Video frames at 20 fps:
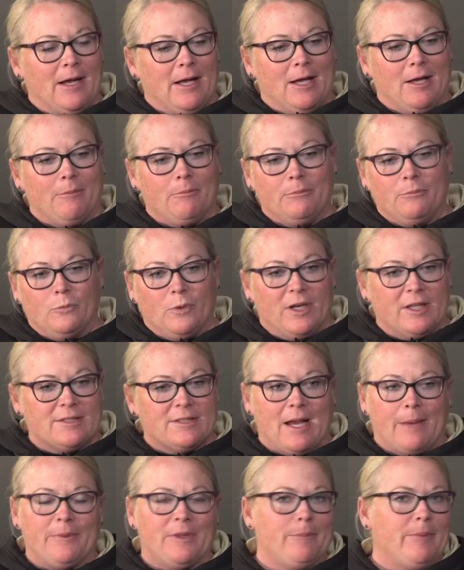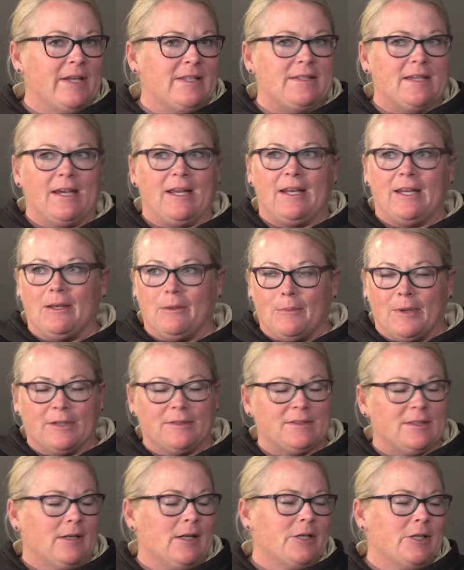one of the top in the Big Ten and
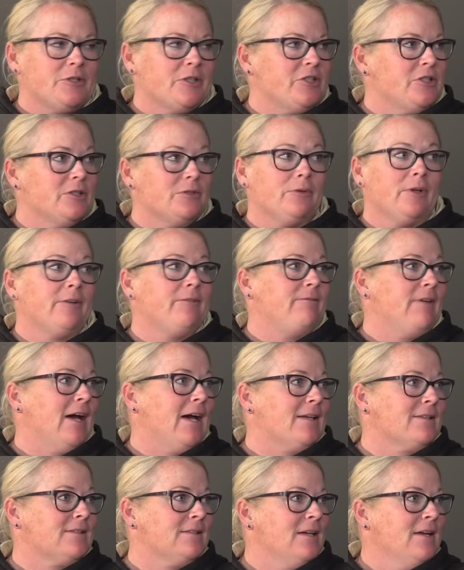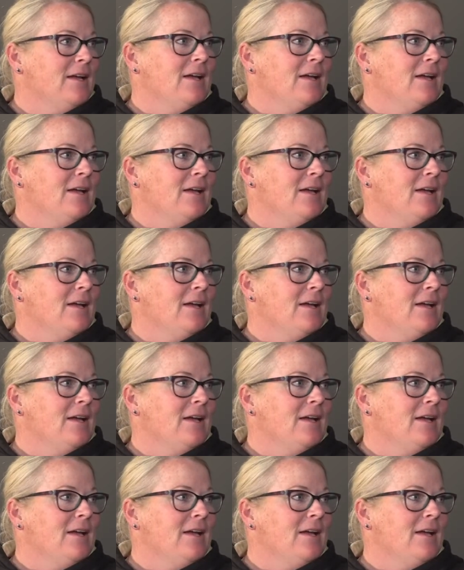amongst the country. She's really fast.